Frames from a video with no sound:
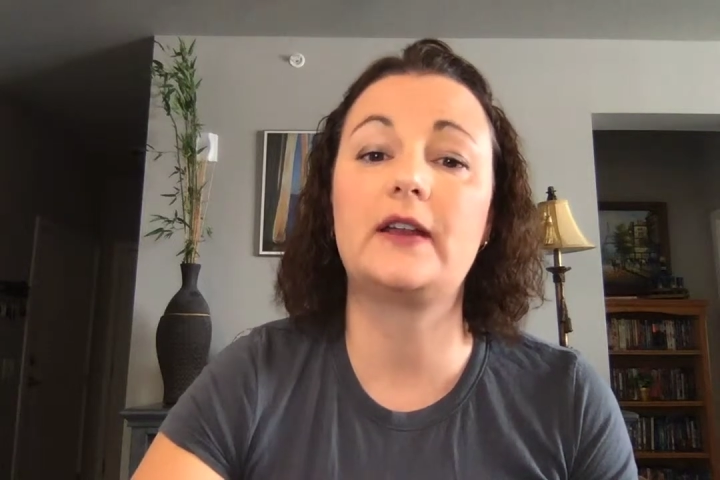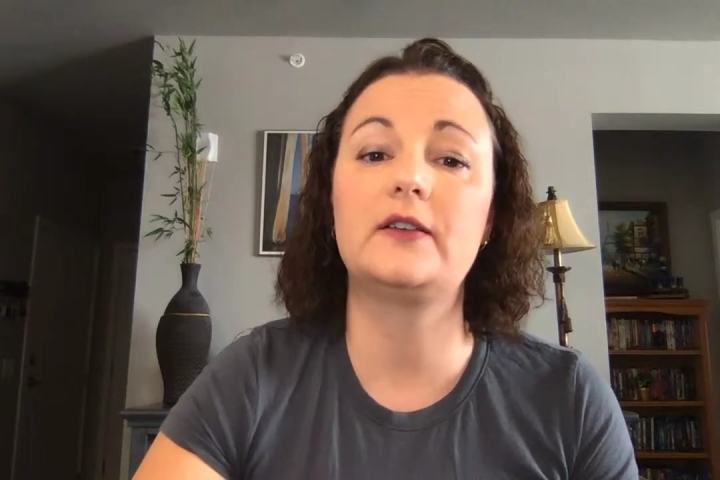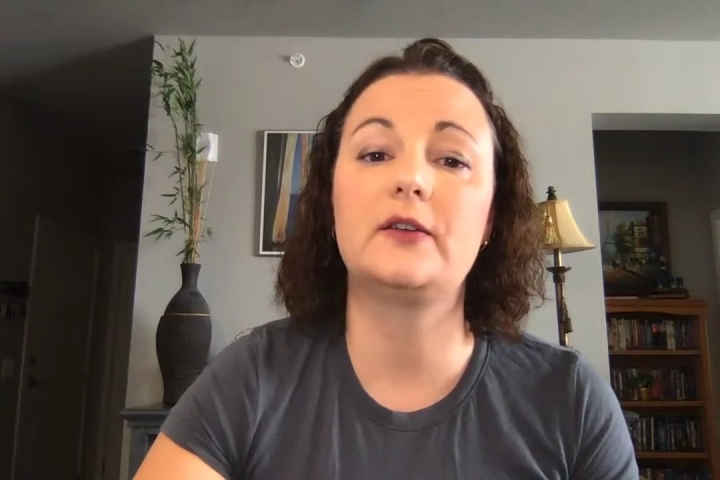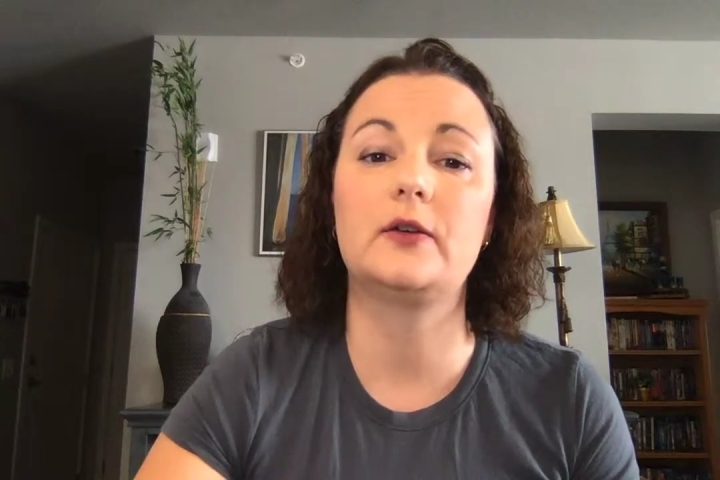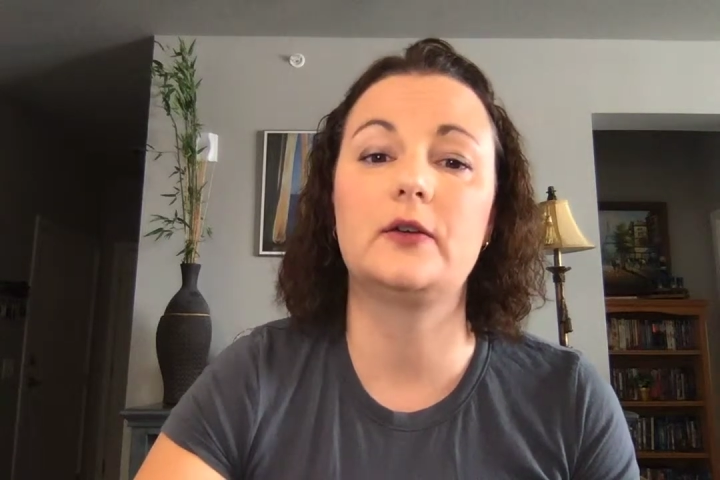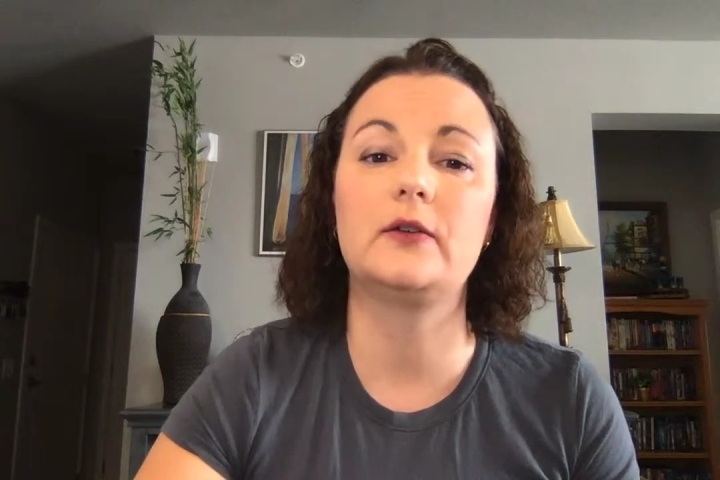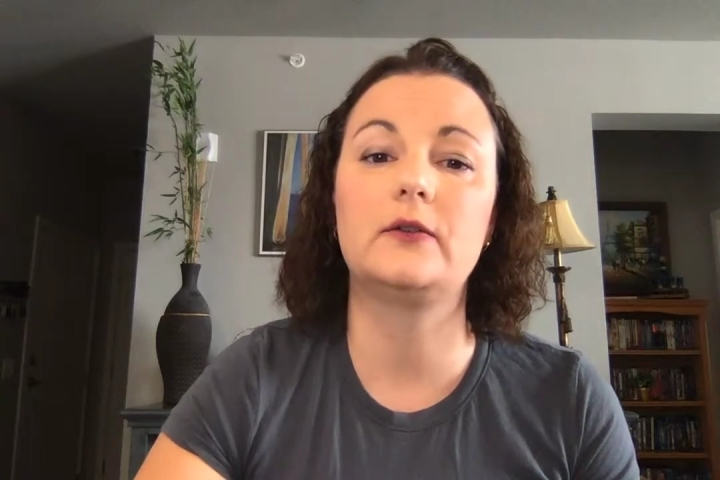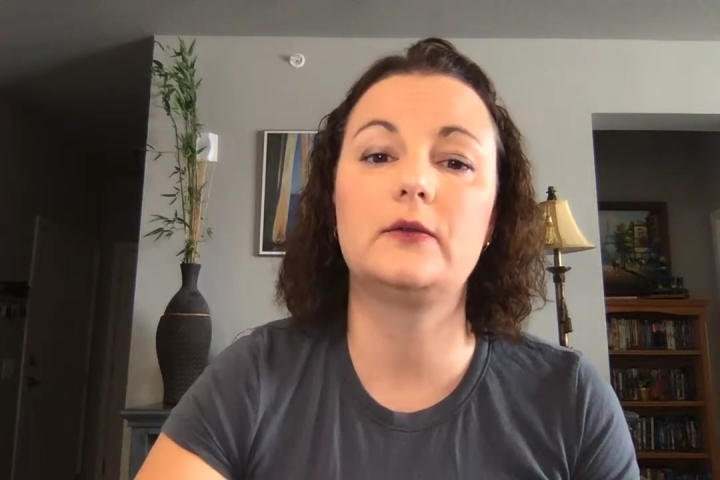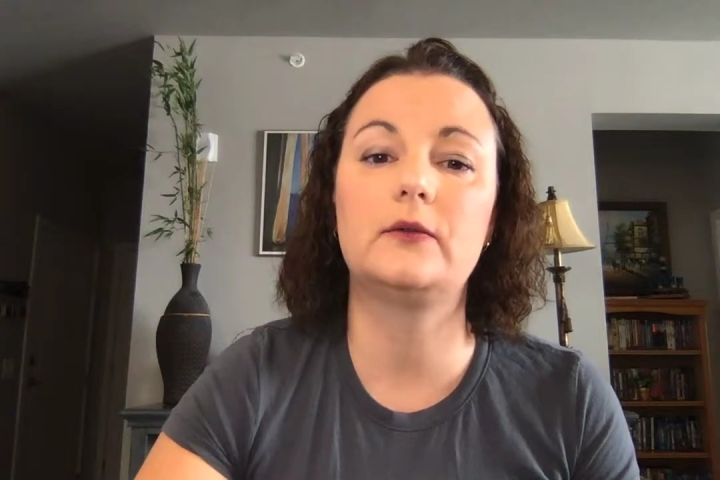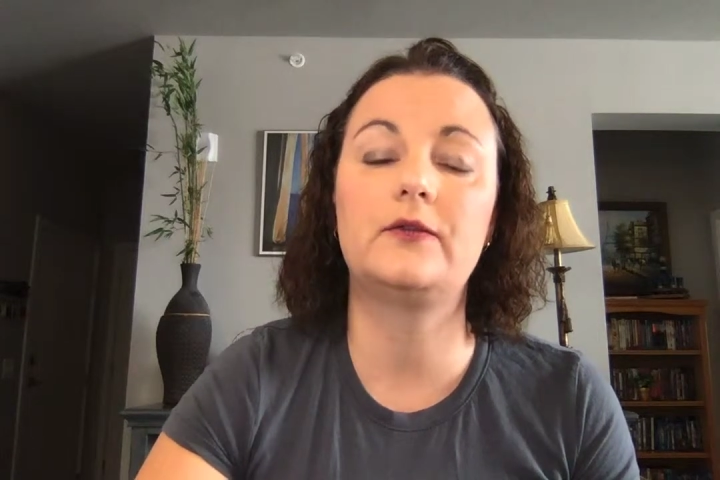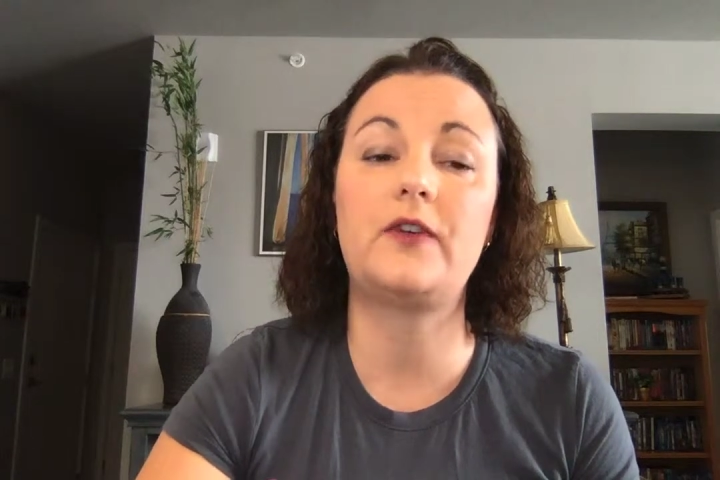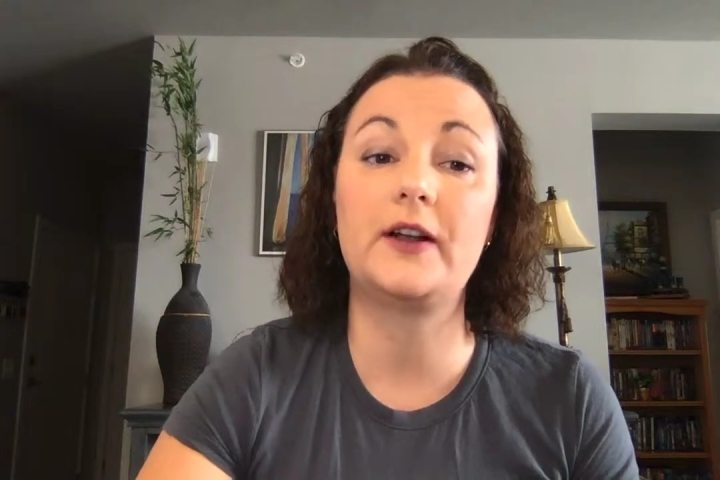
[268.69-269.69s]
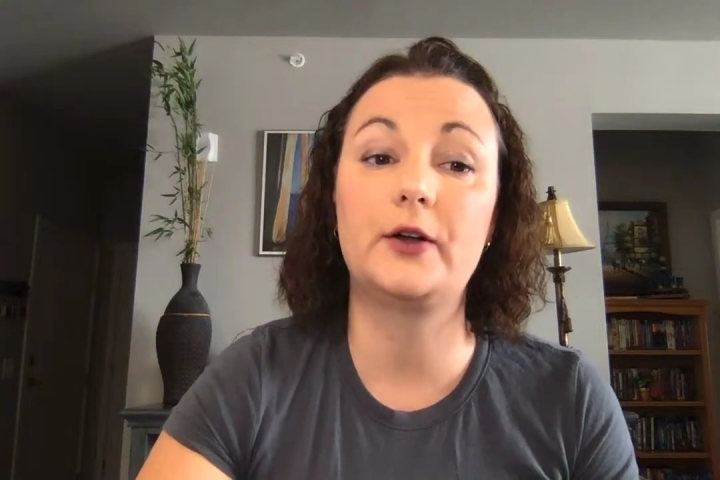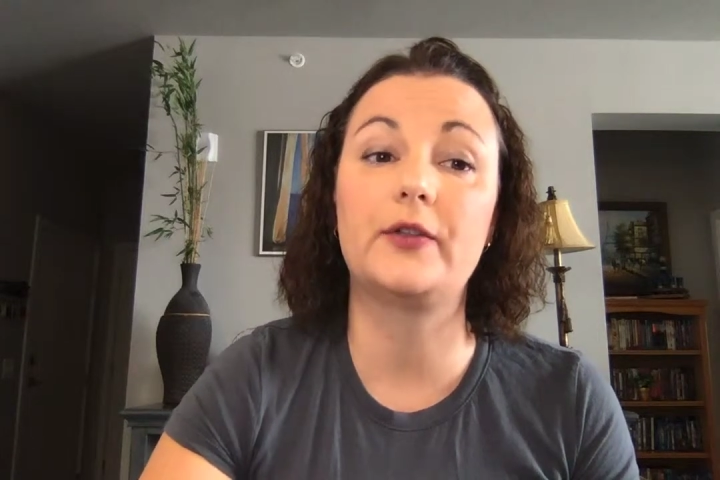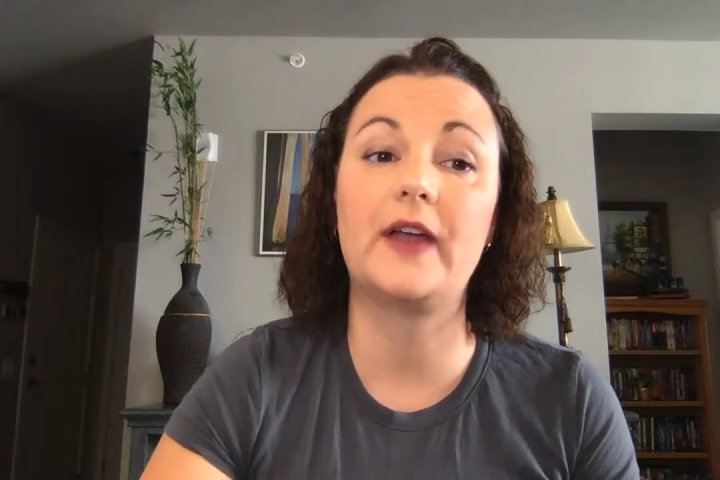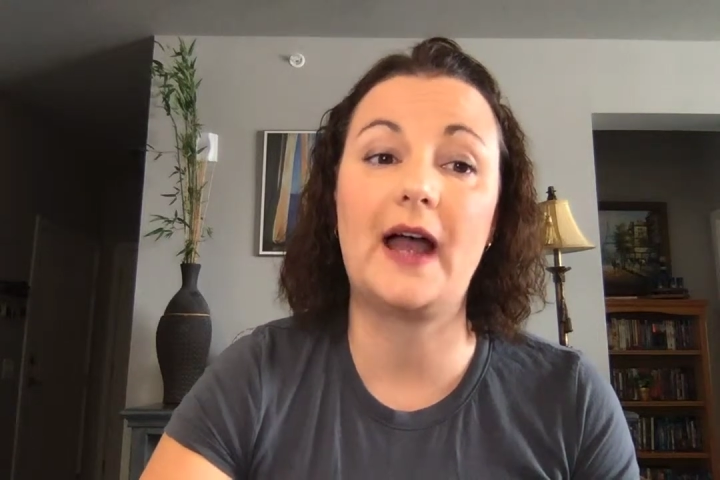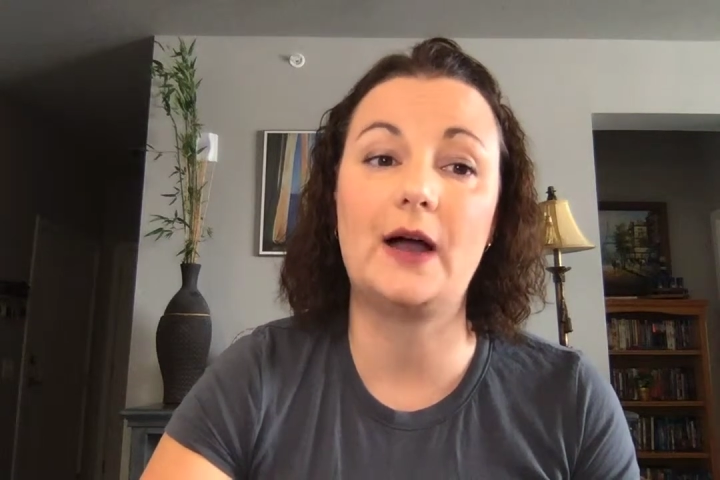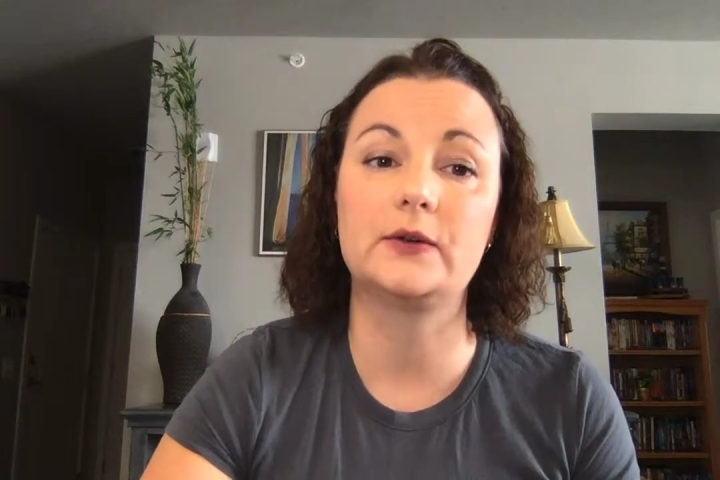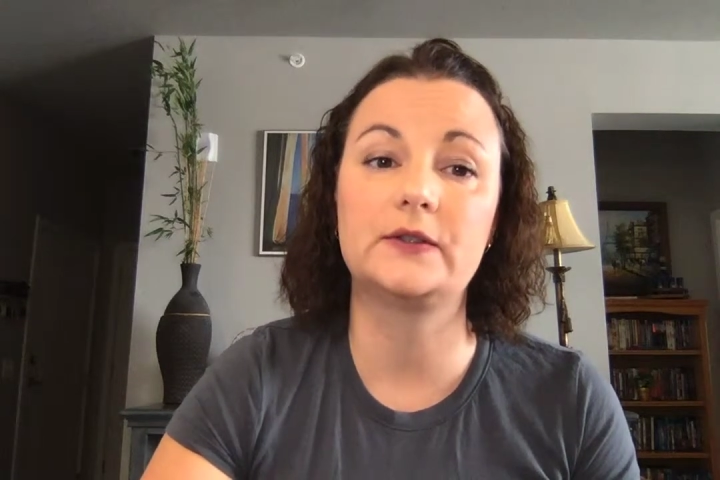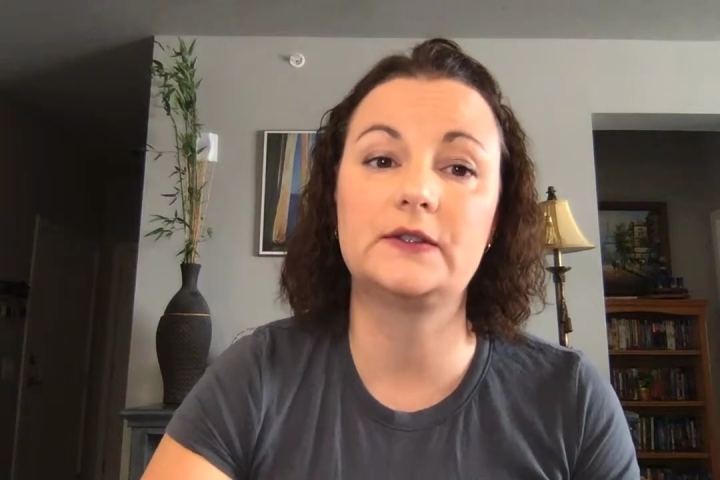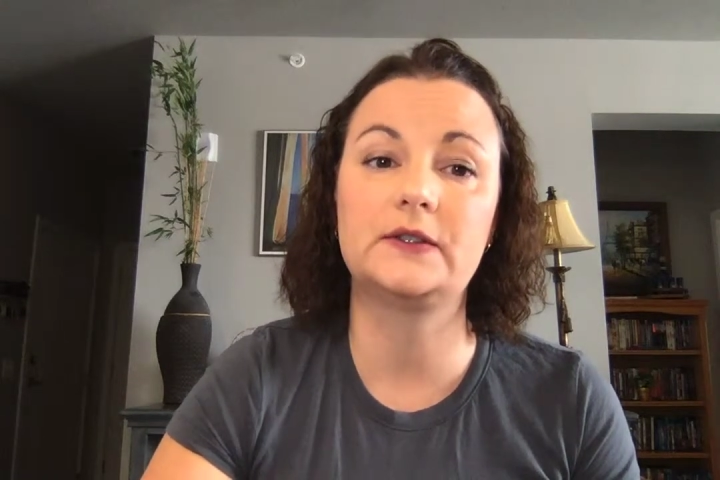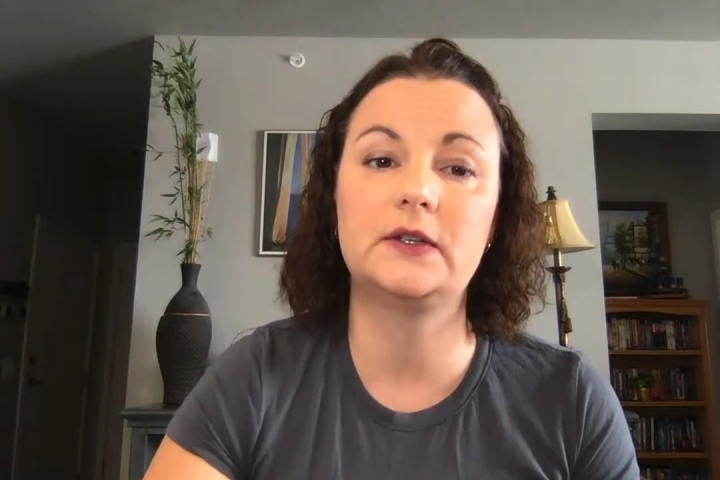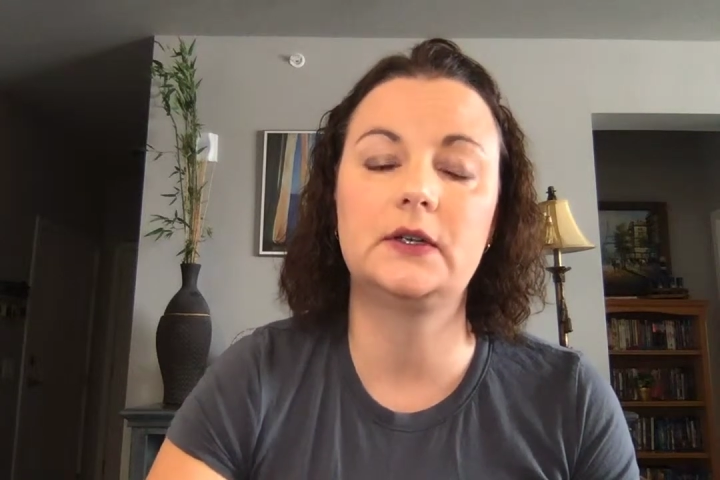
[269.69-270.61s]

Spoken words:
to fire the house.